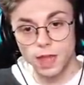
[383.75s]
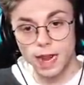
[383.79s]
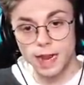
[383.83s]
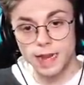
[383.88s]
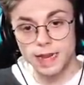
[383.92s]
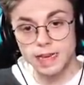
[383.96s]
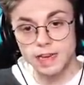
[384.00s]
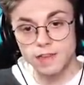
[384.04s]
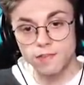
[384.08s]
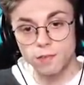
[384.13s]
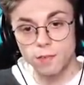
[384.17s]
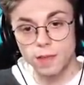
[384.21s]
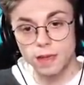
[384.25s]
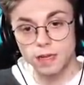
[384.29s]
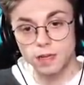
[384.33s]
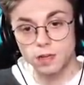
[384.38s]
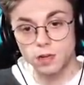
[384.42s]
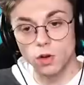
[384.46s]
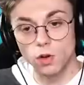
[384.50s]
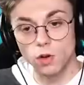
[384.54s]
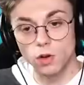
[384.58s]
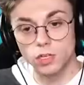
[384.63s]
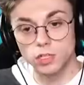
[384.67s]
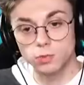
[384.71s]
I didn't even make a
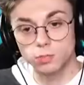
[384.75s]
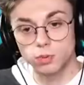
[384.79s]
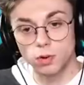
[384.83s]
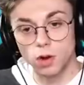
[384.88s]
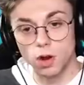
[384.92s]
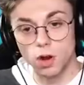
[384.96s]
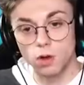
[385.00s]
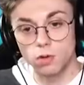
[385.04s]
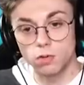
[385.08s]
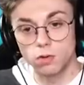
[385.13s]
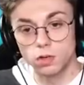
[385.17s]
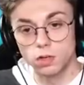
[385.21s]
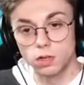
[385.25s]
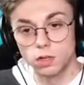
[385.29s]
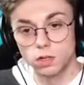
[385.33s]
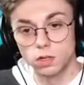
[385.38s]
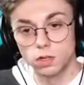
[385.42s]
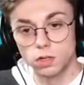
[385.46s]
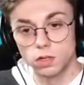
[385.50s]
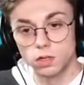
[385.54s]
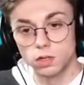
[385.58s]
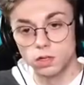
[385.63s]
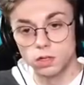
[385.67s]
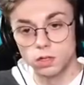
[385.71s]
noise, bro.
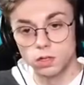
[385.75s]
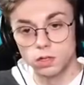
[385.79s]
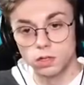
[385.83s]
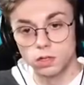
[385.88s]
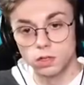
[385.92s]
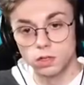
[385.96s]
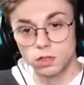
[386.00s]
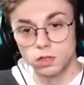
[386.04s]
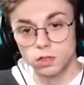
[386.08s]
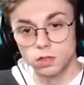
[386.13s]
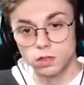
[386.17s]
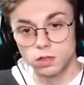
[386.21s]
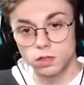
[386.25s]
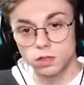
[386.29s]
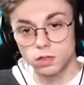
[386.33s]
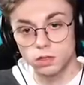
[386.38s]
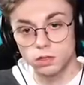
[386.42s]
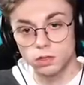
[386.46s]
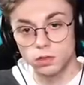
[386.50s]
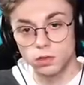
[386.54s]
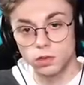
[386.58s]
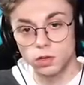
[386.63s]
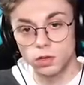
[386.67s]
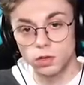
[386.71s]

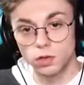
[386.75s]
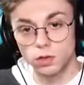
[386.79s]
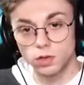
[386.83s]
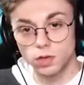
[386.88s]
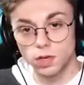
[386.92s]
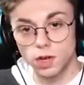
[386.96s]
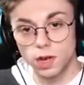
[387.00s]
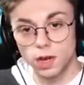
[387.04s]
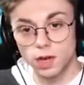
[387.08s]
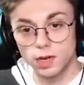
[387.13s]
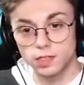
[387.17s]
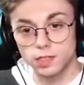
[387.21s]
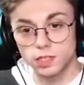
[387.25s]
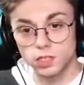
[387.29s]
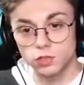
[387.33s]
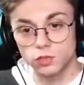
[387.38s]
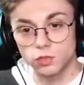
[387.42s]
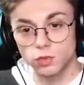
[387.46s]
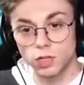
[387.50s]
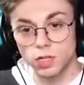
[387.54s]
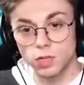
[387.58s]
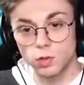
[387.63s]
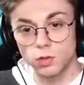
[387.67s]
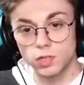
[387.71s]
Oh God, is this
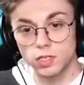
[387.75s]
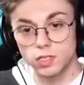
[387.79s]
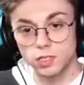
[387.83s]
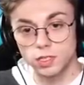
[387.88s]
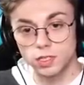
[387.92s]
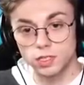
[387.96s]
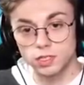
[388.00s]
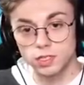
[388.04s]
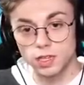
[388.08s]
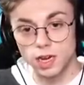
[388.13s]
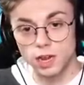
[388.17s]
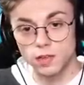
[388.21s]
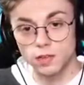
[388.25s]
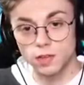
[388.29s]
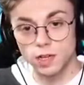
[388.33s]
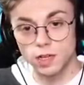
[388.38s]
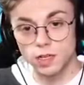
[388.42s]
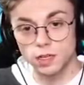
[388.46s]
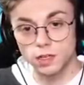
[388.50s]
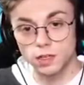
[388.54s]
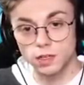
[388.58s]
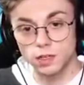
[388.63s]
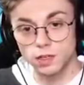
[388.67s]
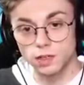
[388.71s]
really what he's gonna sound
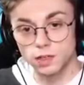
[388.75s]
like?